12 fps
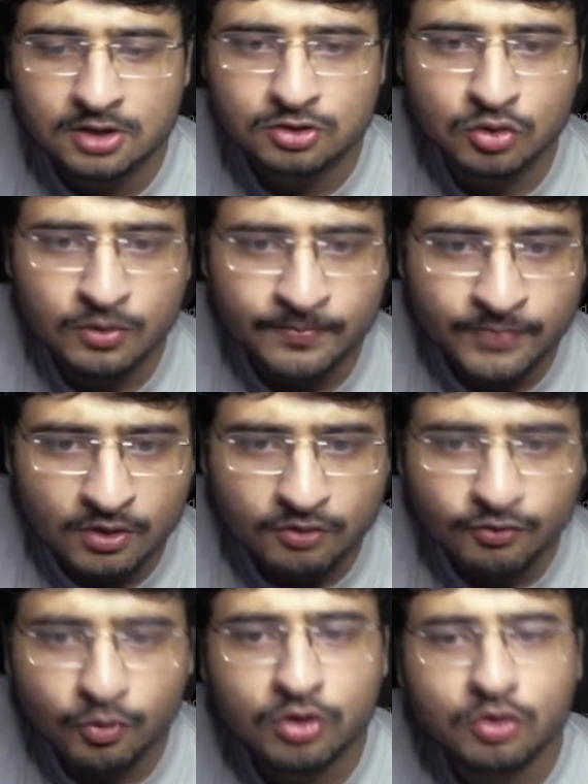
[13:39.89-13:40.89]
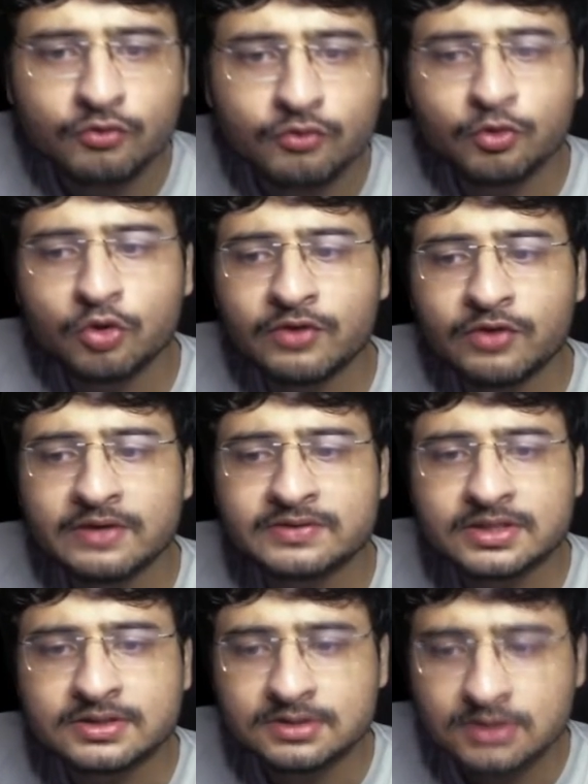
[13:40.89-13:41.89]
So 4, 5,
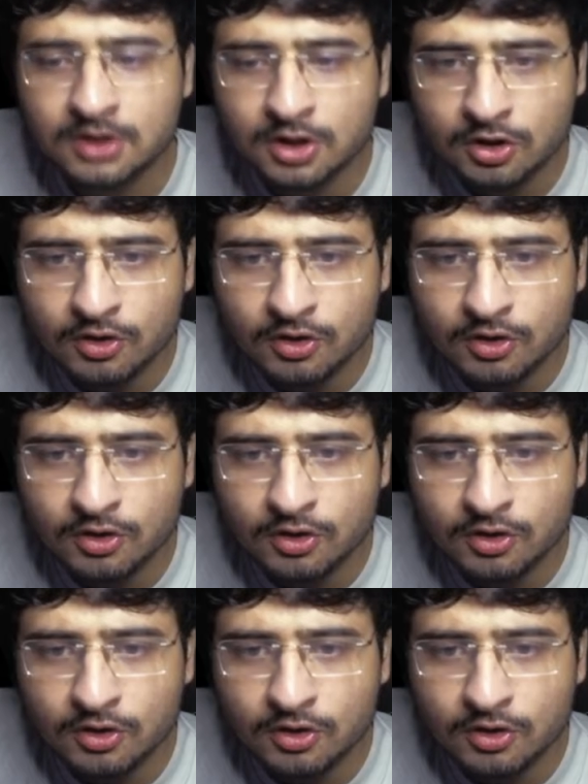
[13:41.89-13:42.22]
6.